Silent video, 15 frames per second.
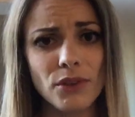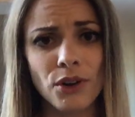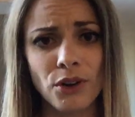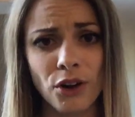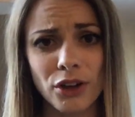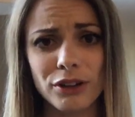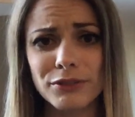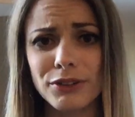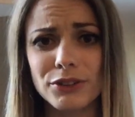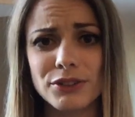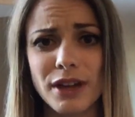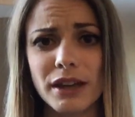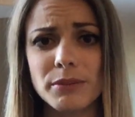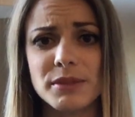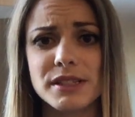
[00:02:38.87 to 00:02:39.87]
All of your
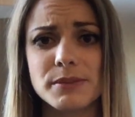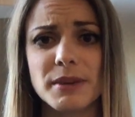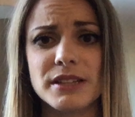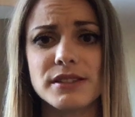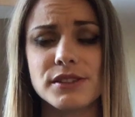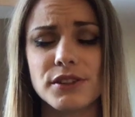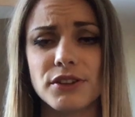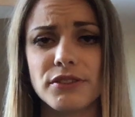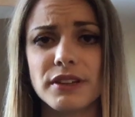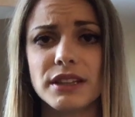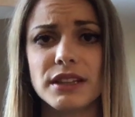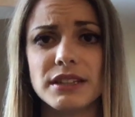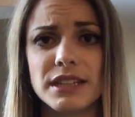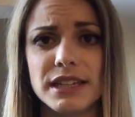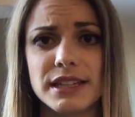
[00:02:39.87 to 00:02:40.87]
time is spent serving
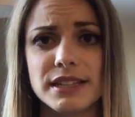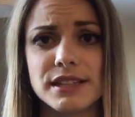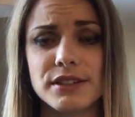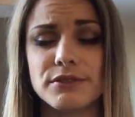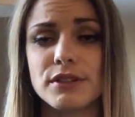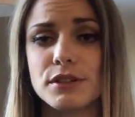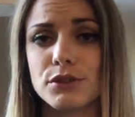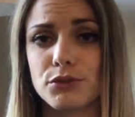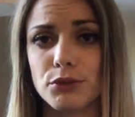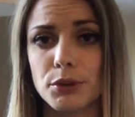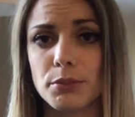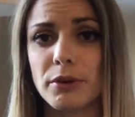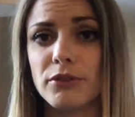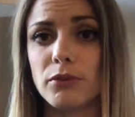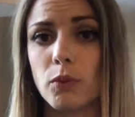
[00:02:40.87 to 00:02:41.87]
the needs of this
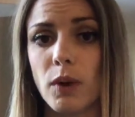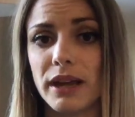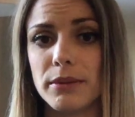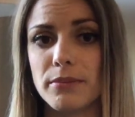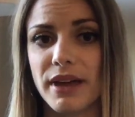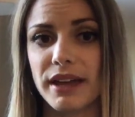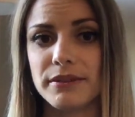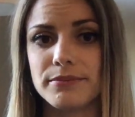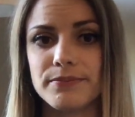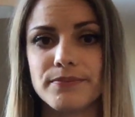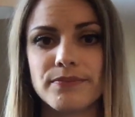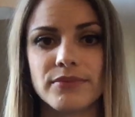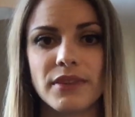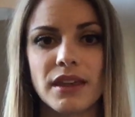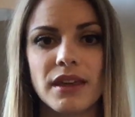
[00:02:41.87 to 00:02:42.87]
group of white men.
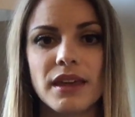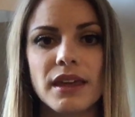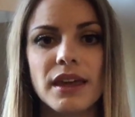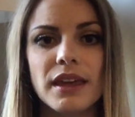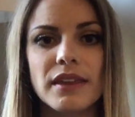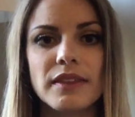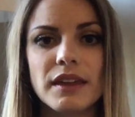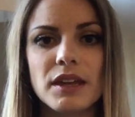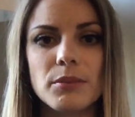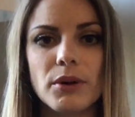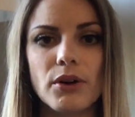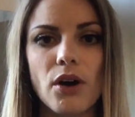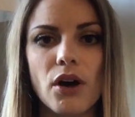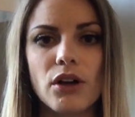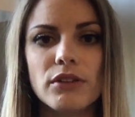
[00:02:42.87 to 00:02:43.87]
Think
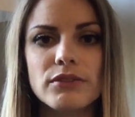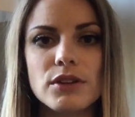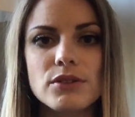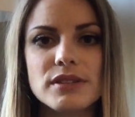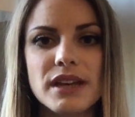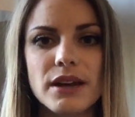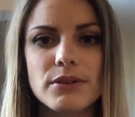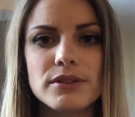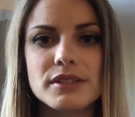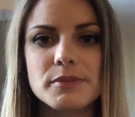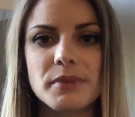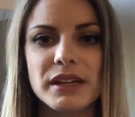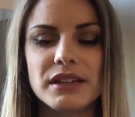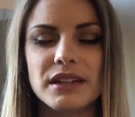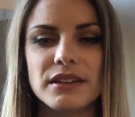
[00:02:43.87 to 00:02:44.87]
about all of those hours
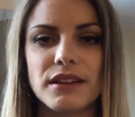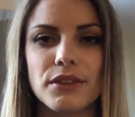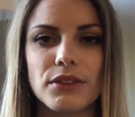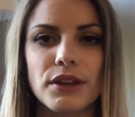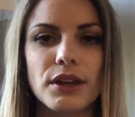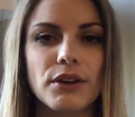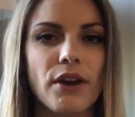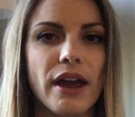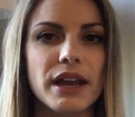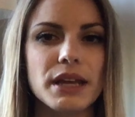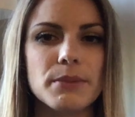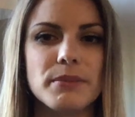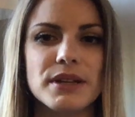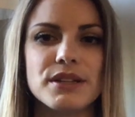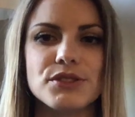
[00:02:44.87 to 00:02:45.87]
spent in the theocratic
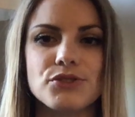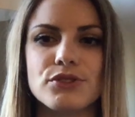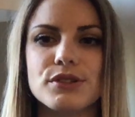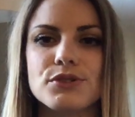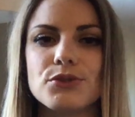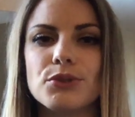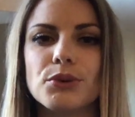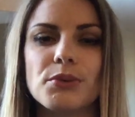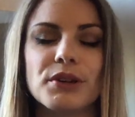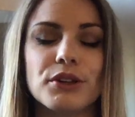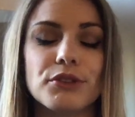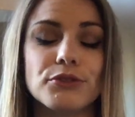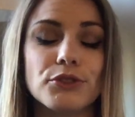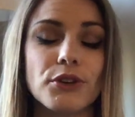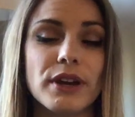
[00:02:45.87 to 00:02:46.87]
ministry school where
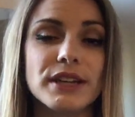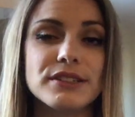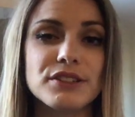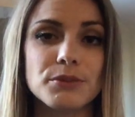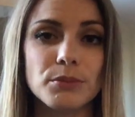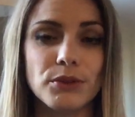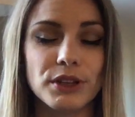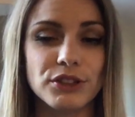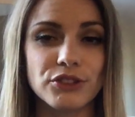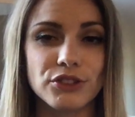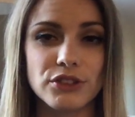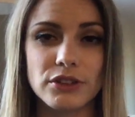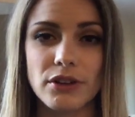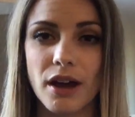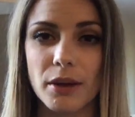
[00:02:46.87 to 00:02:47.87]
you've trained to preach
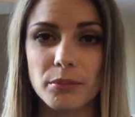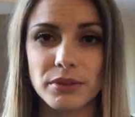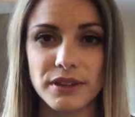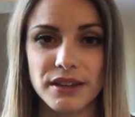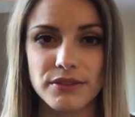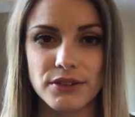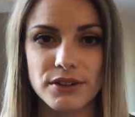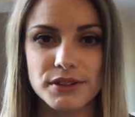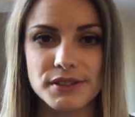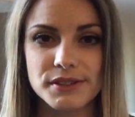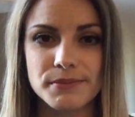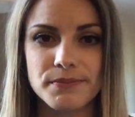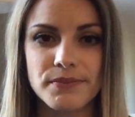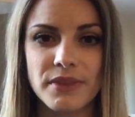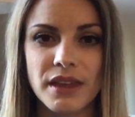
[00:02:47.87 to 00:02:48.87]
to non-believers.
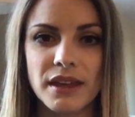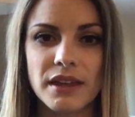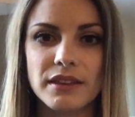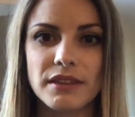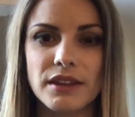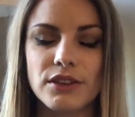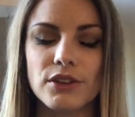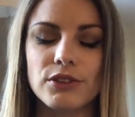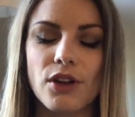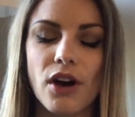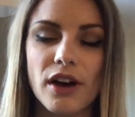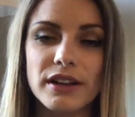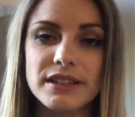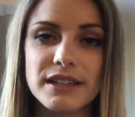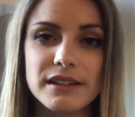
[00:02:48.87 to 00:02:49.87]
Then the
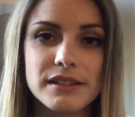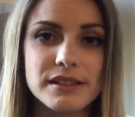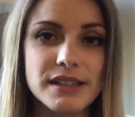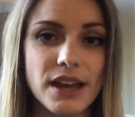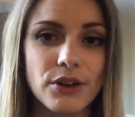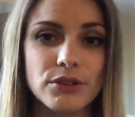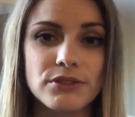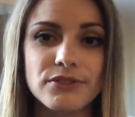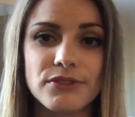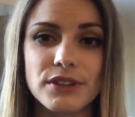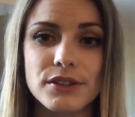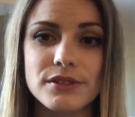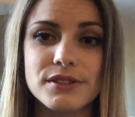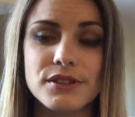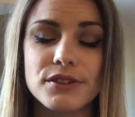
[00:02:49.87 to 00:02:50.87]
long days out in
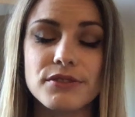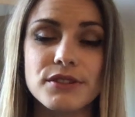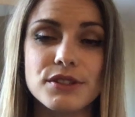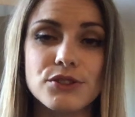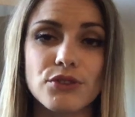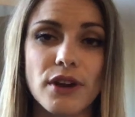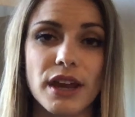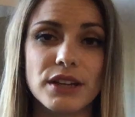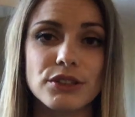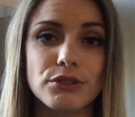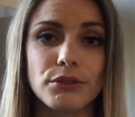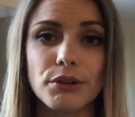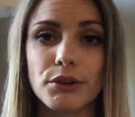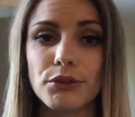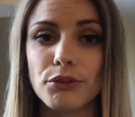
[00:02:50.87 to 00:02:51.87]
field service trying to
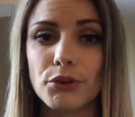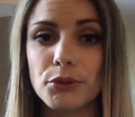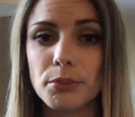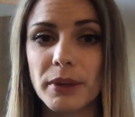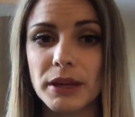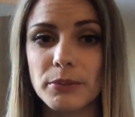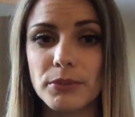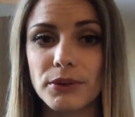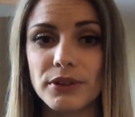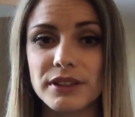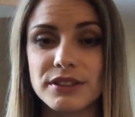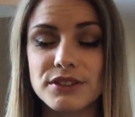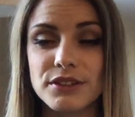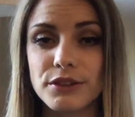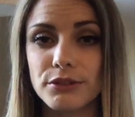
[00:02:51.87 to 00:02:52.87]
recruit people
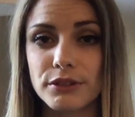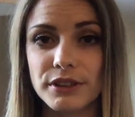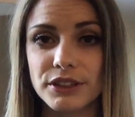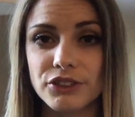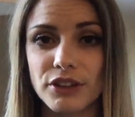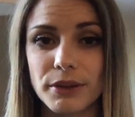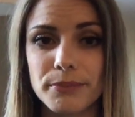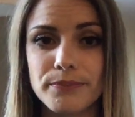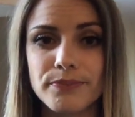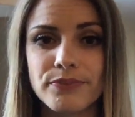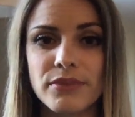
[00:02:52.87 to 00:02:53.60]
into the religion.